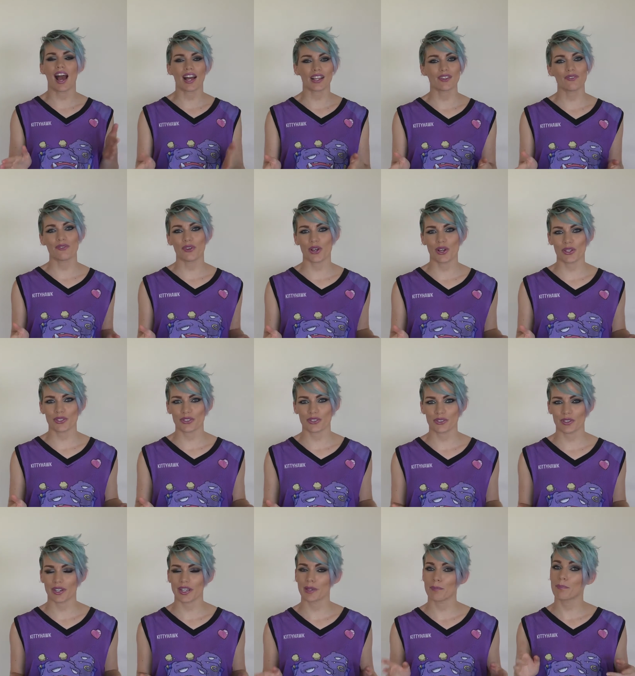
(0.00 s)

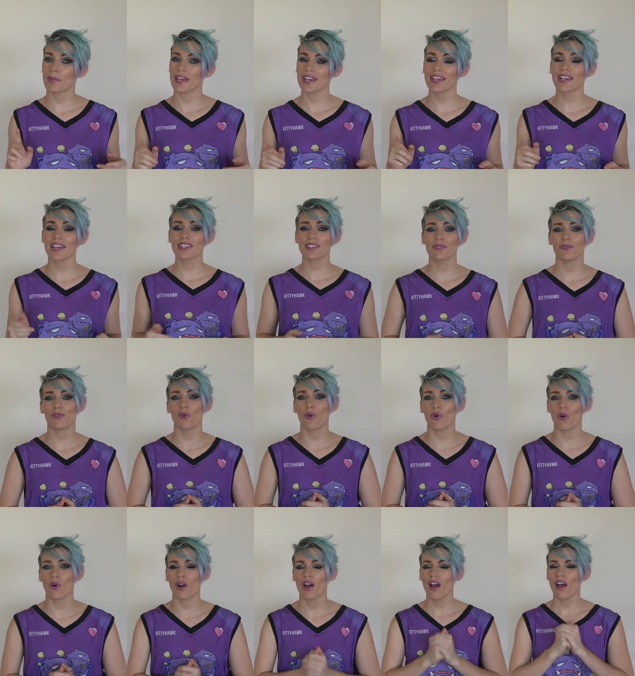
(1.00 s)
anniversary
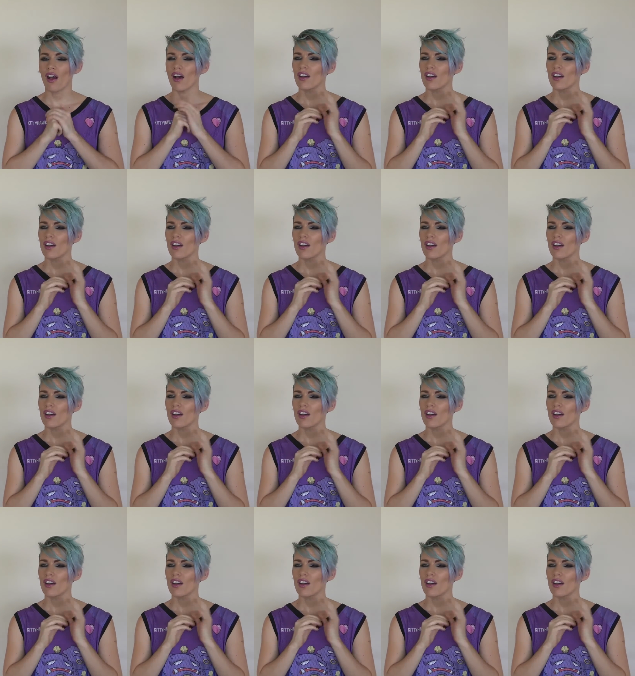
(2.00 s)
PS4